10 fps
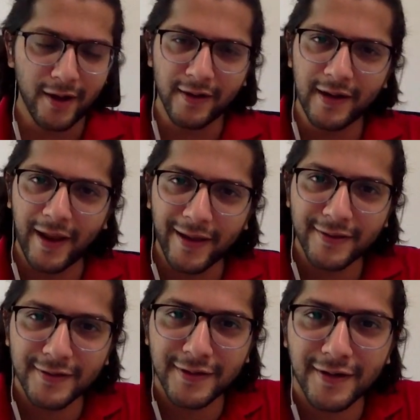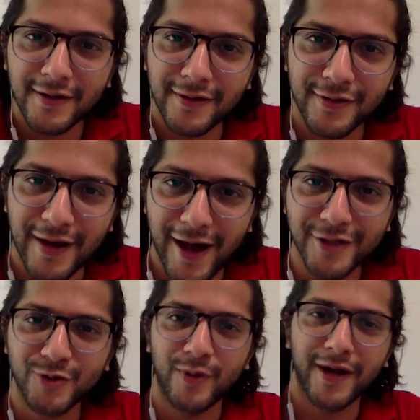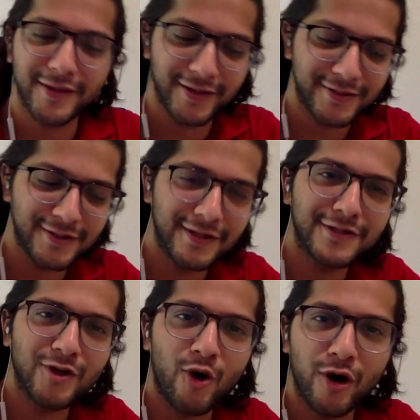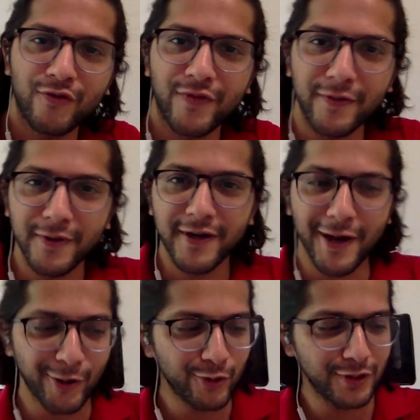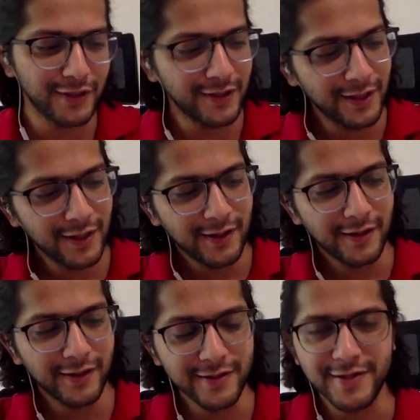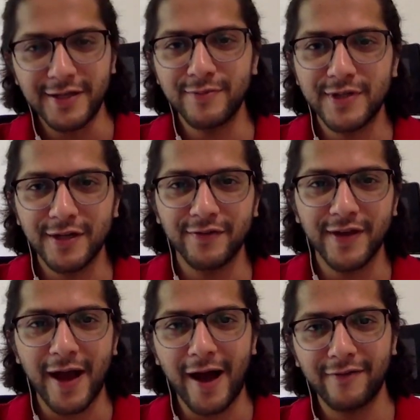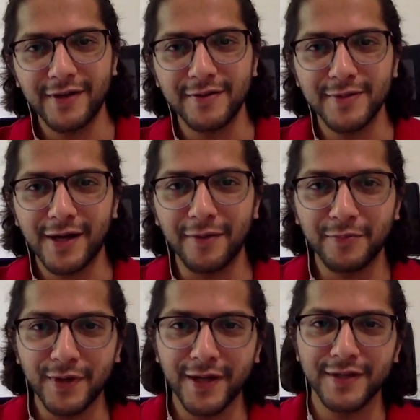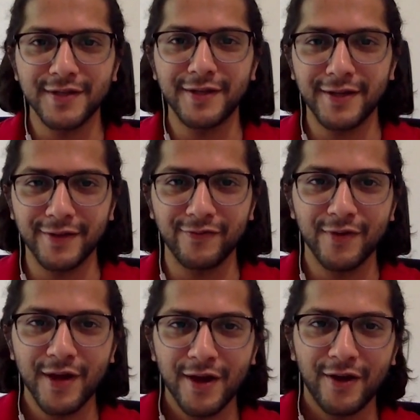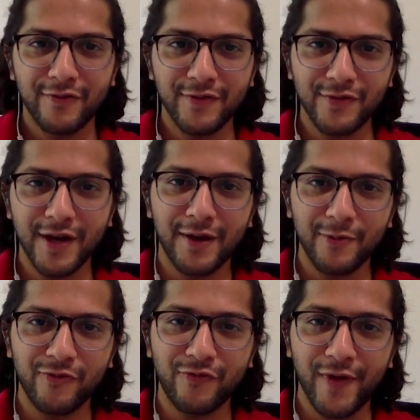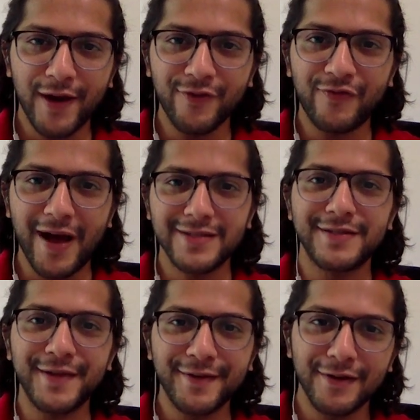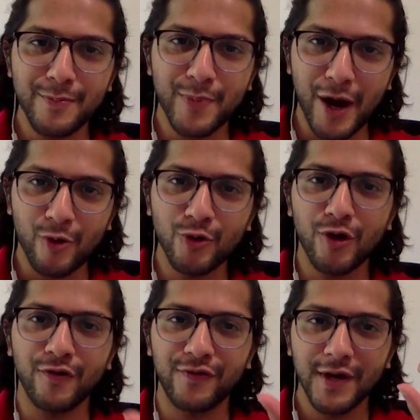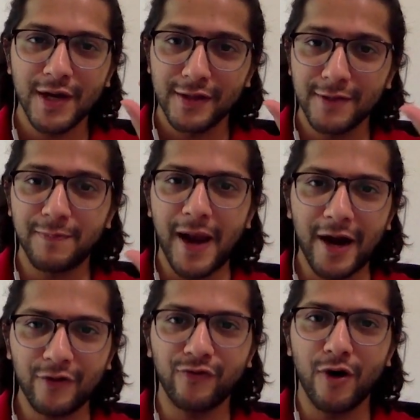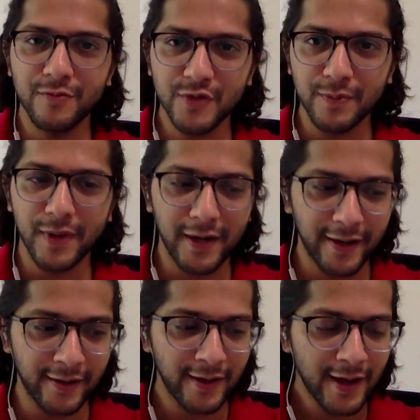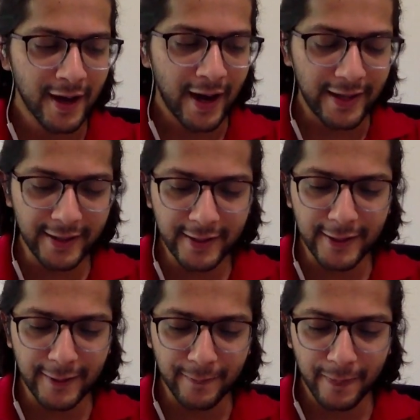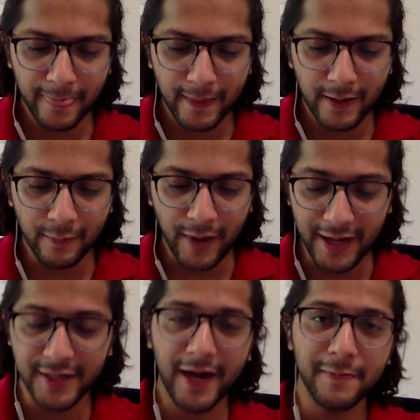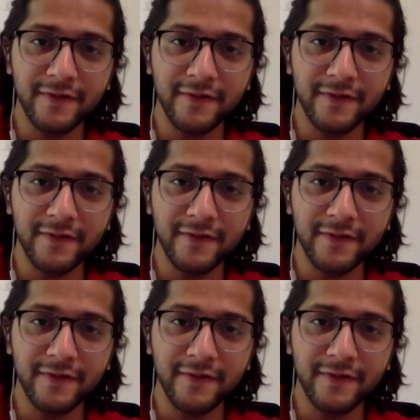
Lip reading: really like the last one. I think it's a hot favorite. I know the teams here we have at Urban Company Engineering. We are fairly fascinated and proud of the platforms we build, and I think actually